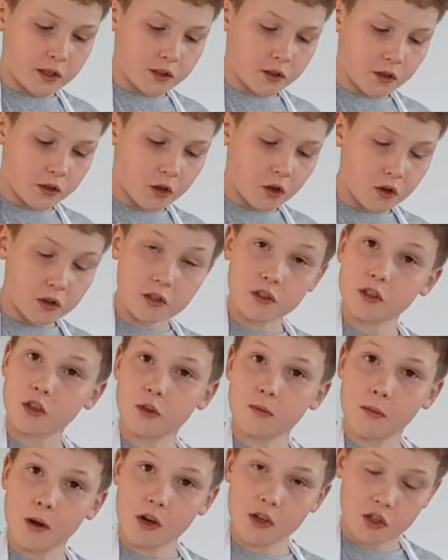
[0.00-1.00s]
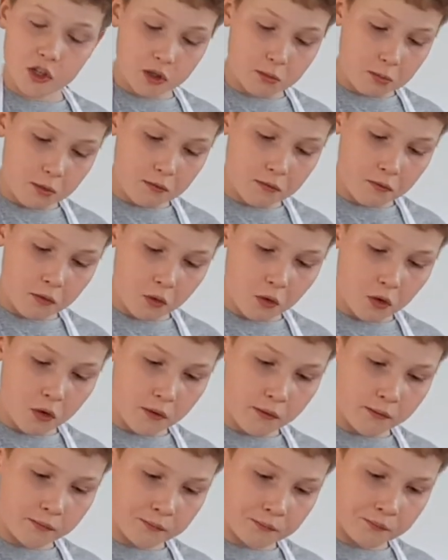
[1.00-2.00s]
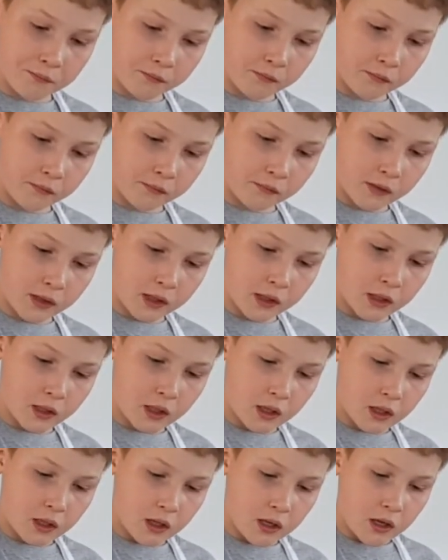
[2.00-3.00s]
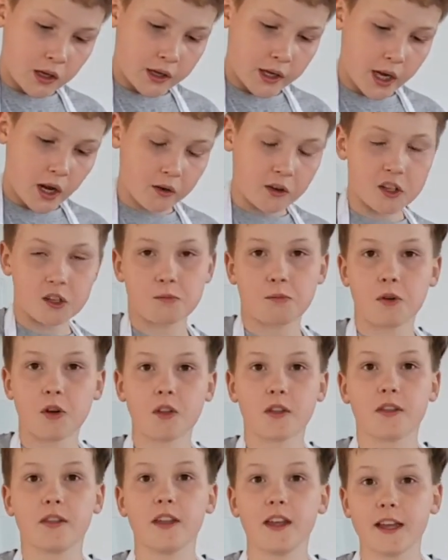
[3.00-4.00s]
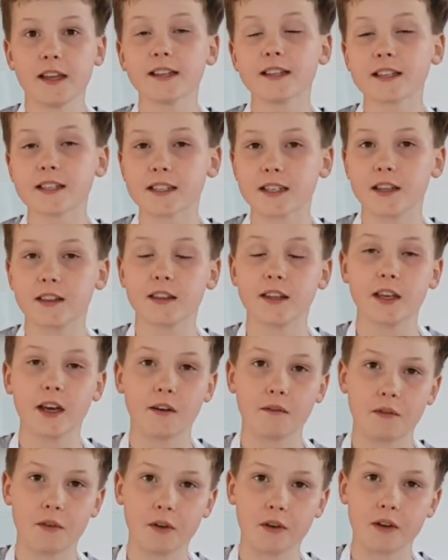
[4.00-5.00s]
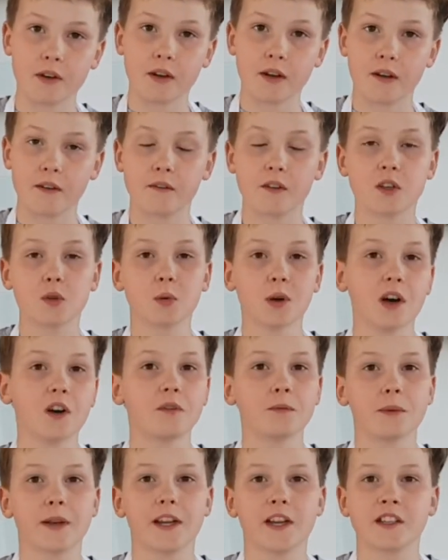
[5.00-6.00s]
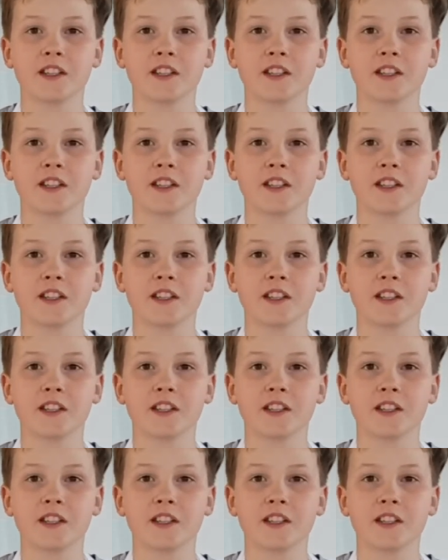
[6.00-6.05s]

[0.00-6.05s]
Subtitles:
Yeah, so not as too much as before. Now I need to put this in the oven for 12